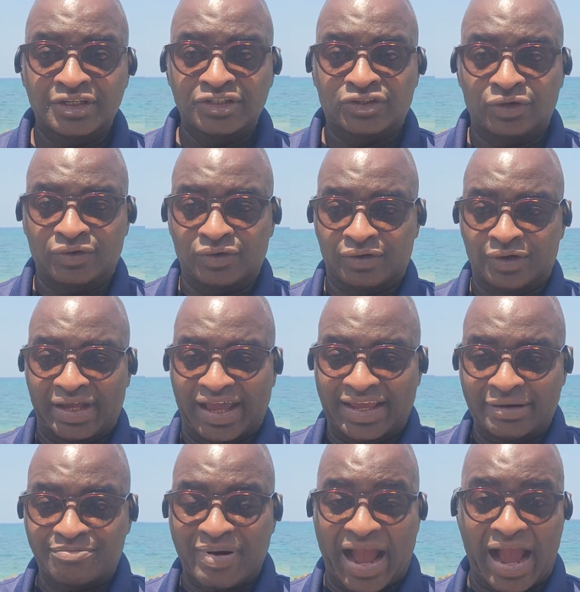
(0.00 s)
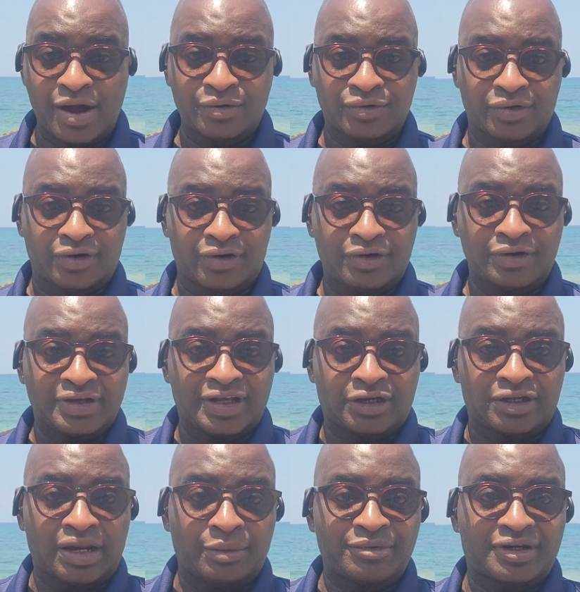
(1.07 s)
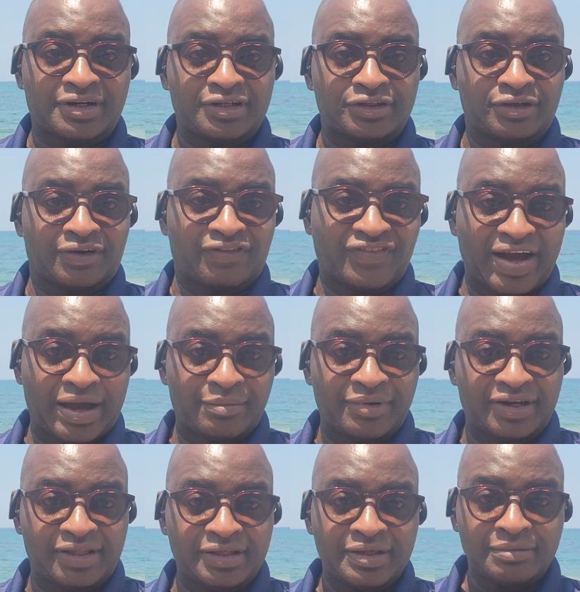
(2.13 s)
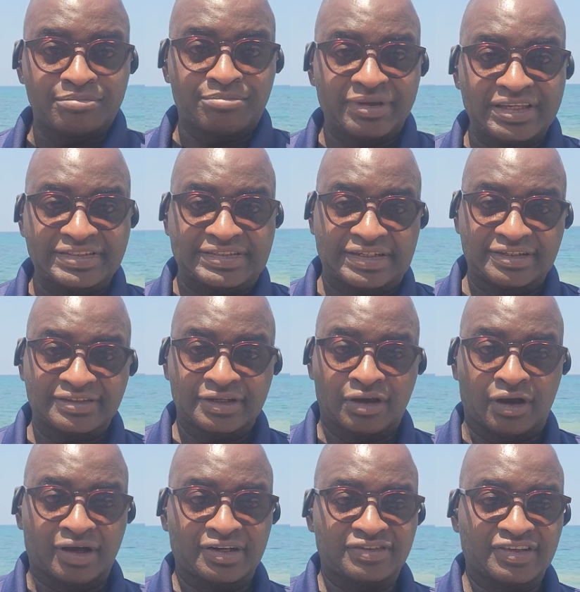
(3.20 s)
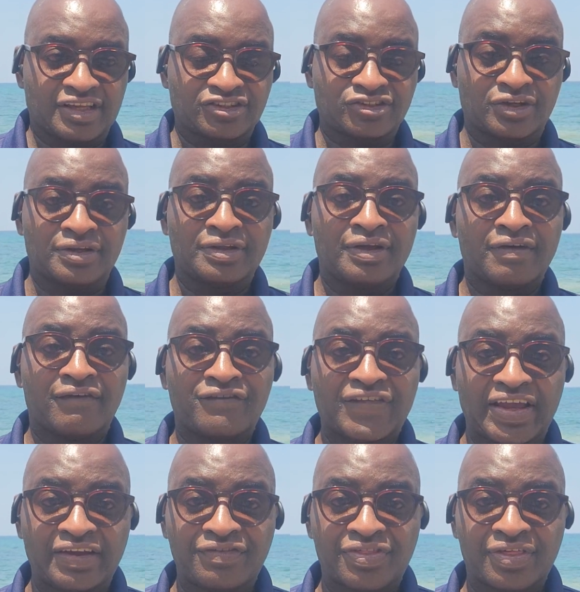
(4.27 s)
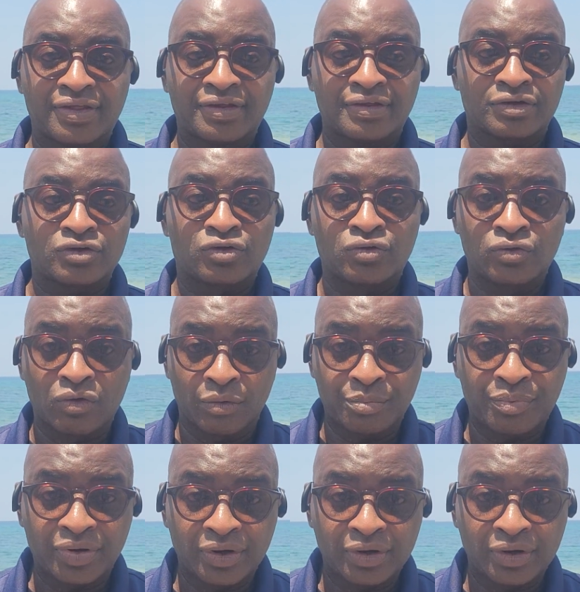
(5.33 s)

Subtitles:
to empower economically your family, business, organization, faith, group.